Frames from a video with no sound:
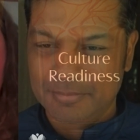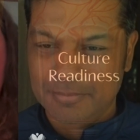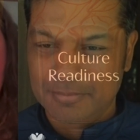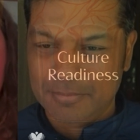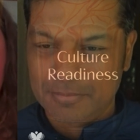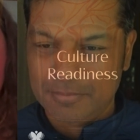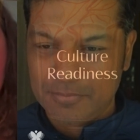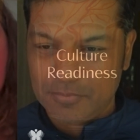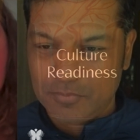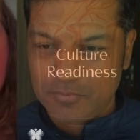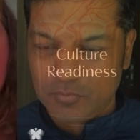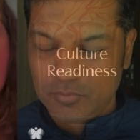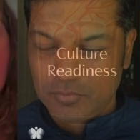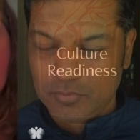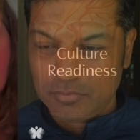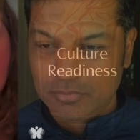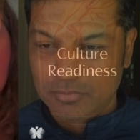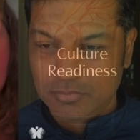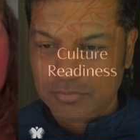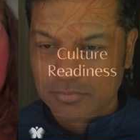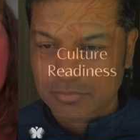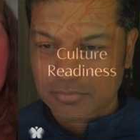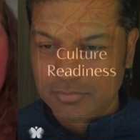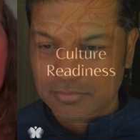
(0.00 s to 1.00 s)

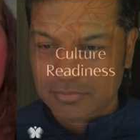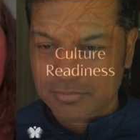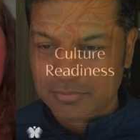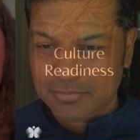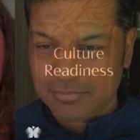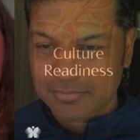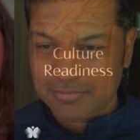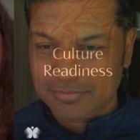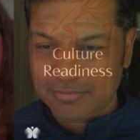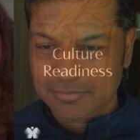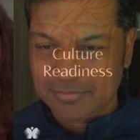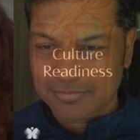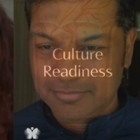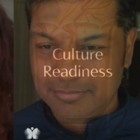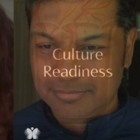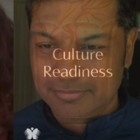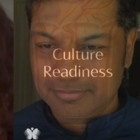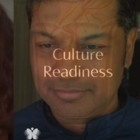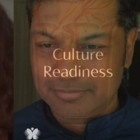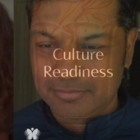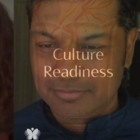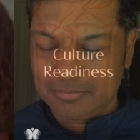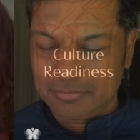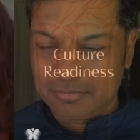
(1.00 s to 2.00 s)

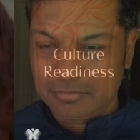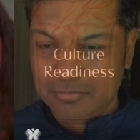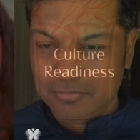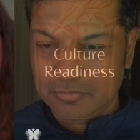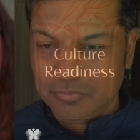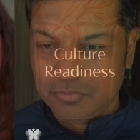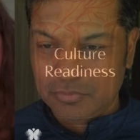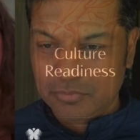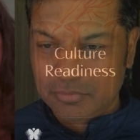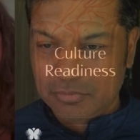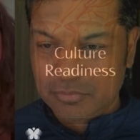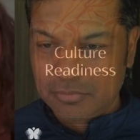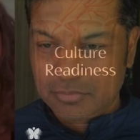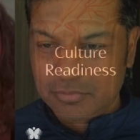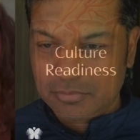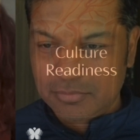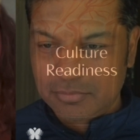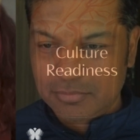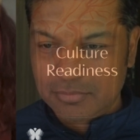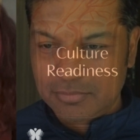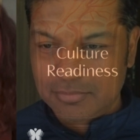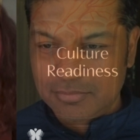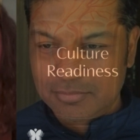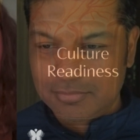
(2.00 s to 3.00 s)

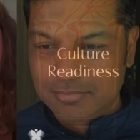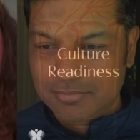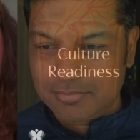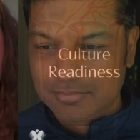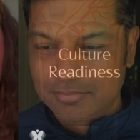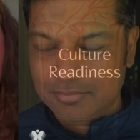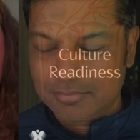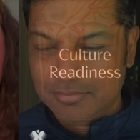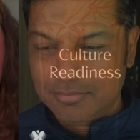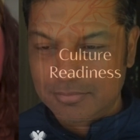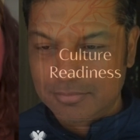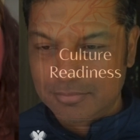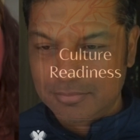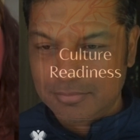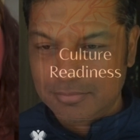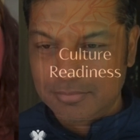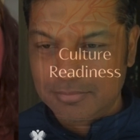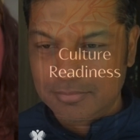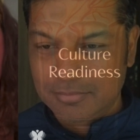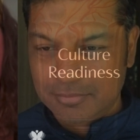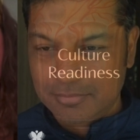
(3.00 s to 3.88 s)
[no speech]